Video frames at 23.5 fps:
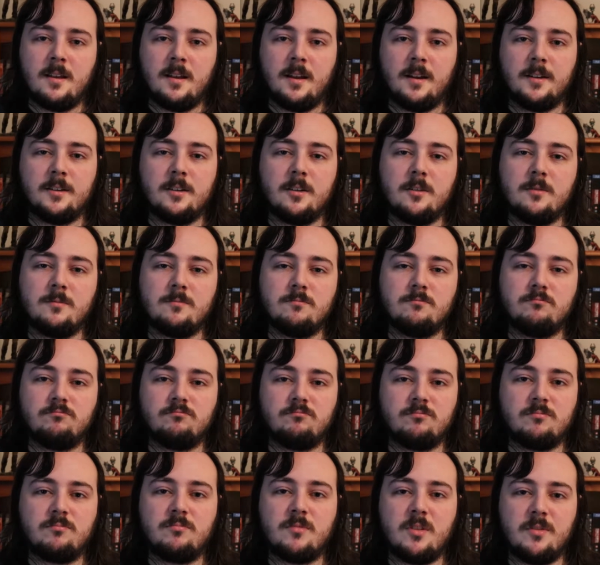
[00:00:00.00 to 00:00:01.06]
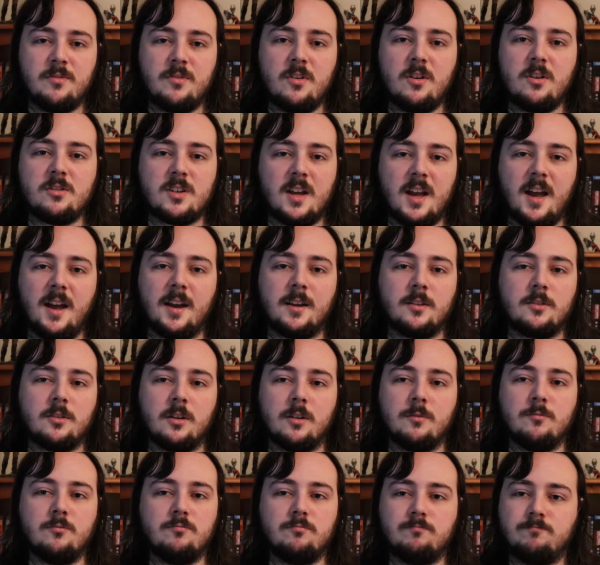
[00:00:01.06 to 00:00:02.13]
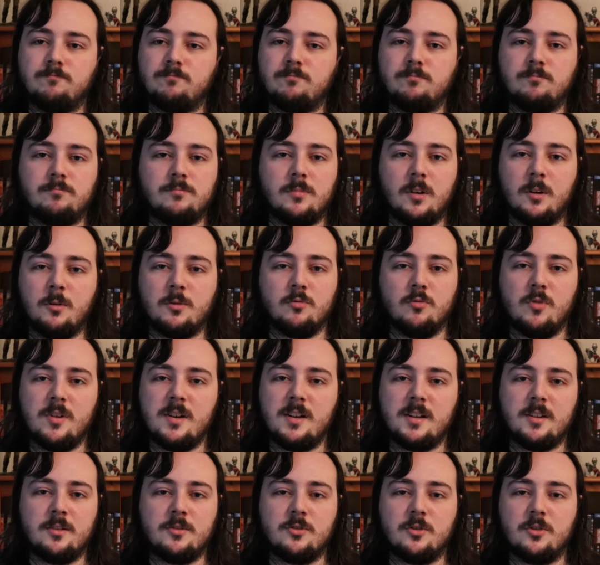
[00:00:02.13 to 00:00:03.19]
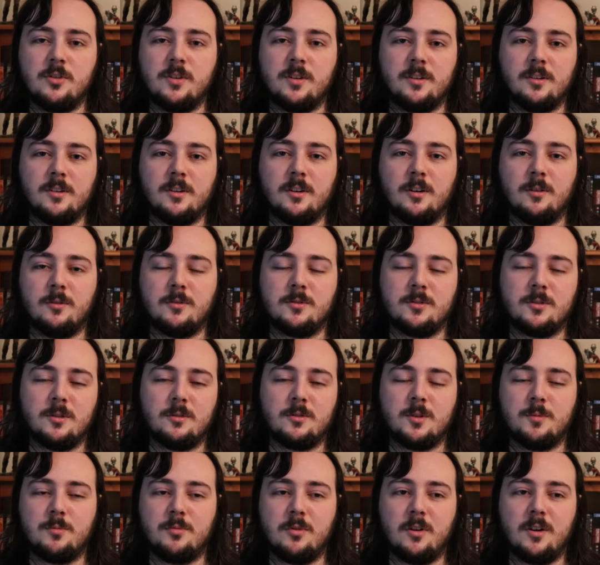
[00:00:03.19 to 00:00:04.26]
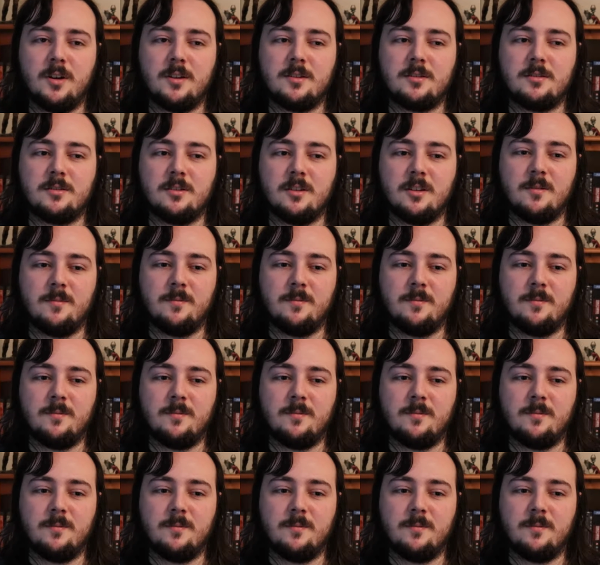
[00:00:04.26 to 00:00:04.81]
And, you know, the first act, I was really enjoying. You know, I was surprised